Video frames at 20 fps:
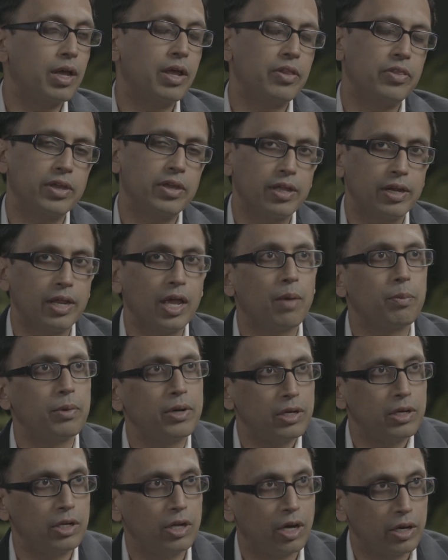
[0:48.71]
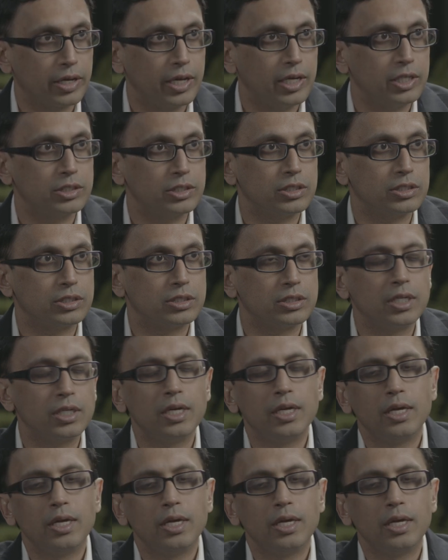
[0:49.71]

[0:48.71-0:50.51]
and they can happen at young ages.